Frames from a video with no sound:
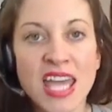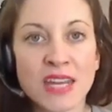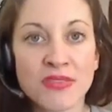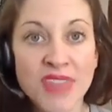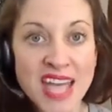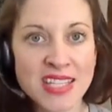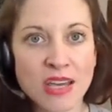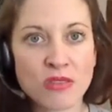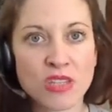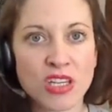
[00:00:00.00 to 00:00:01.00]
And if that
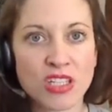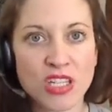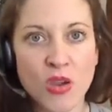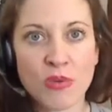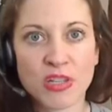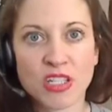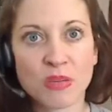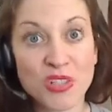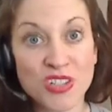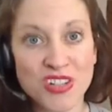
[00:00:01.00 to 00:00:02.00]
sounds good to you, I want you to
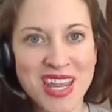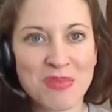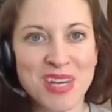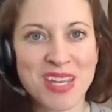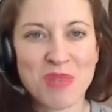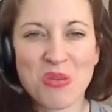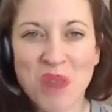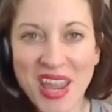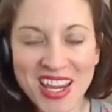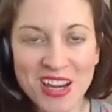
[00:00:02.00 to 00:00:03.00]
put your name and email
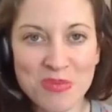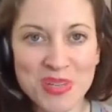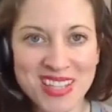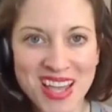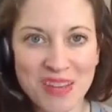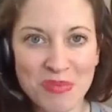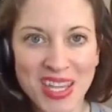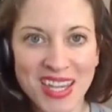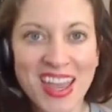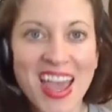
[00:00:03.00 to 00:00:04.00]
right here beside
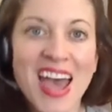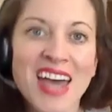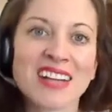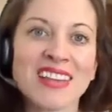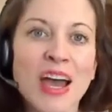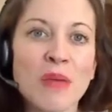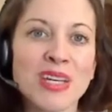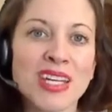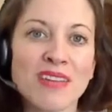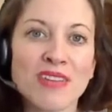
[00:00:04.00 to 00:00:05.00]
me, and allow me
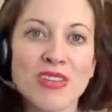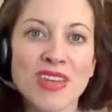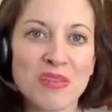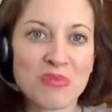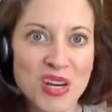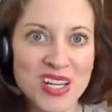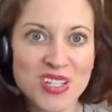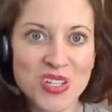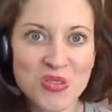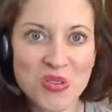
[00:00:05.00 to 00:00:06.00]
to give you the
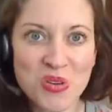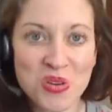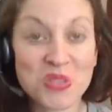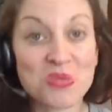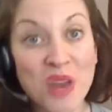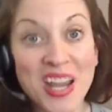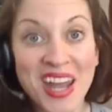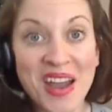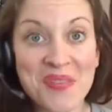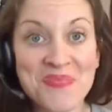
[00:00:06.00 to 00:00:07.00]
Embrace You course right now.